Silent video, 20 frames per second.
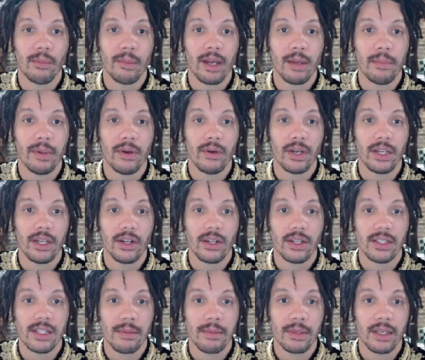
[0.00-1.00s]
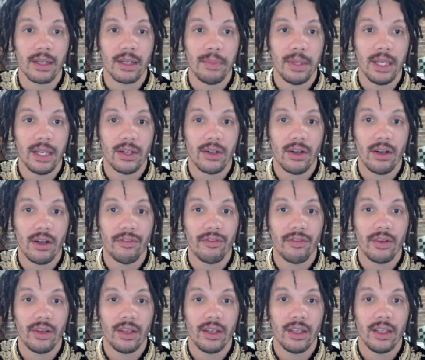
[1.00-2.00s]
my opponent here because I'm going to pick
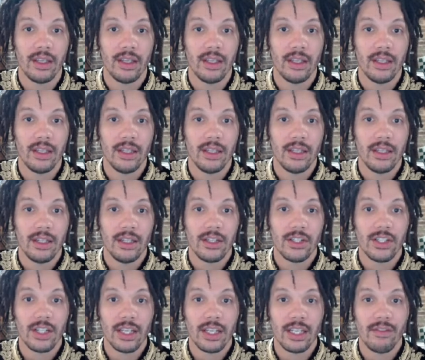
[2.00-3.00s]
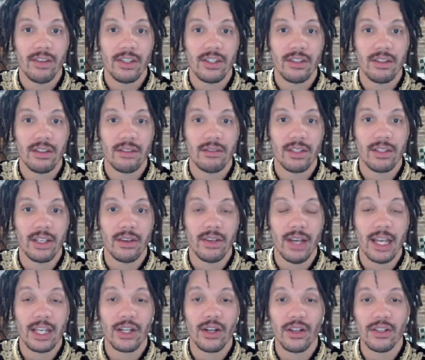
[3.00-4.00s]
off. Should I give it?
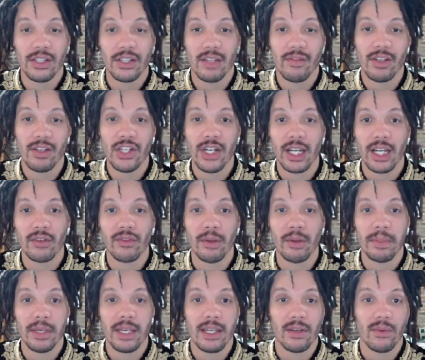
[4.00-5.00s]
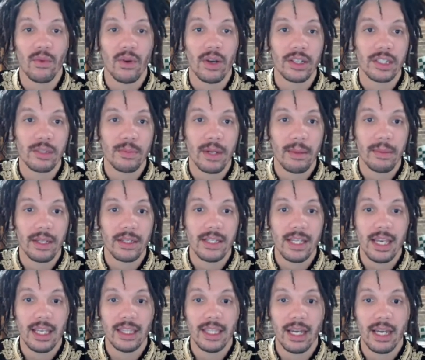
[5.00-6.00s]
I can also give a check and repeat once, but I'm going to
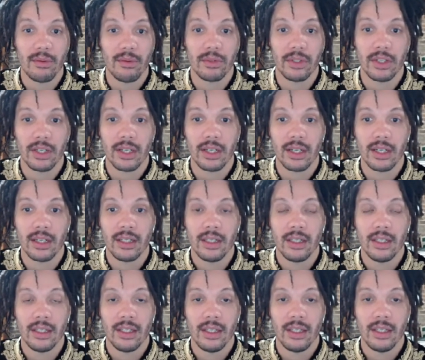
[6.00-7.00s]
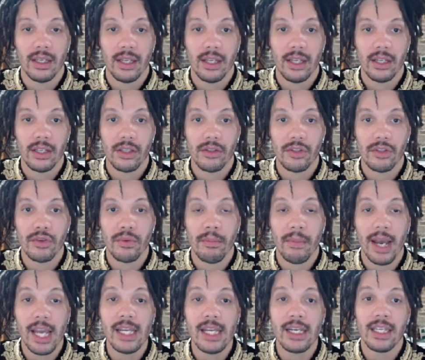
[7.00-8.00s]
take that rook You
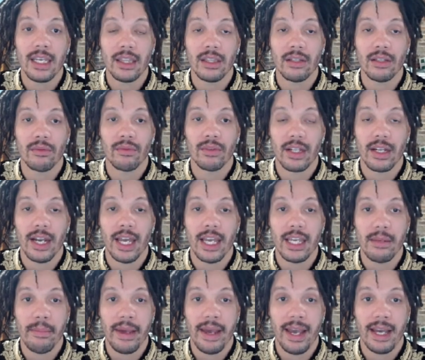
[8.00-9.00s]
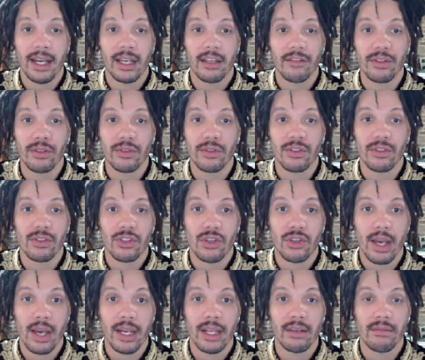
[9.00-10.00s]
might get the knight back if you
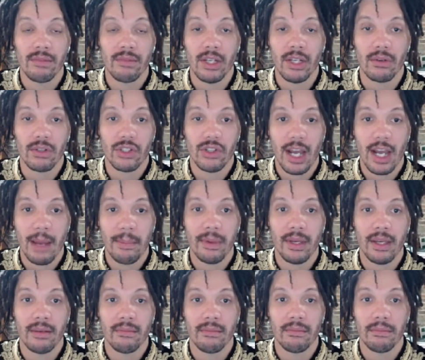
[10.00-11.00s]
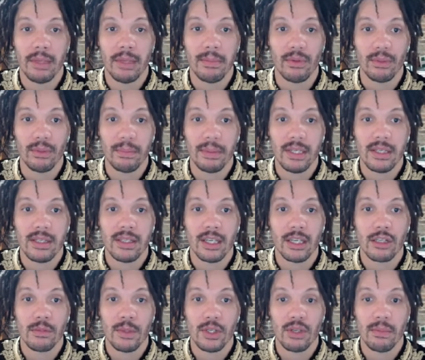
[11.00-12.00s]
try to, trap it maybe with
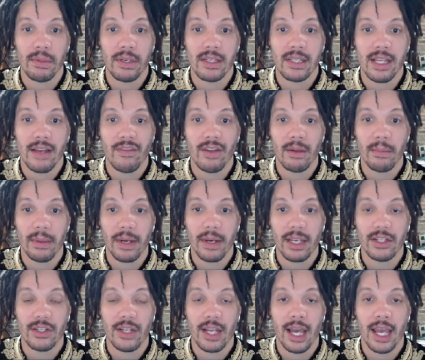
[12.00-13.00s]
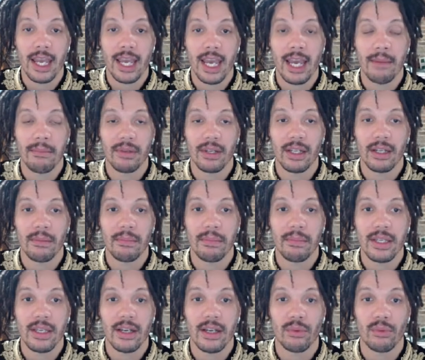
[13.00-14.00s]
b6, bishop b7, but I am going to
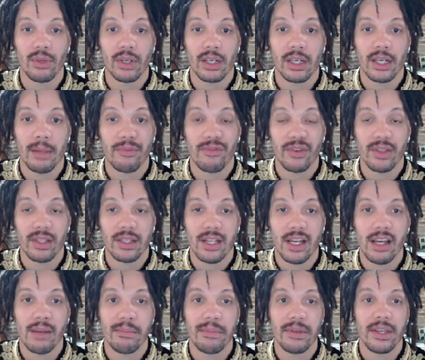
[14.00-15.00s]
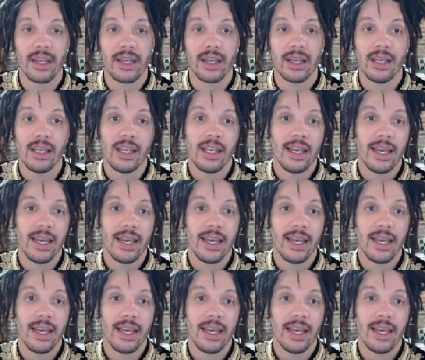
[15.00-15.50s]
be a rook up for the time being,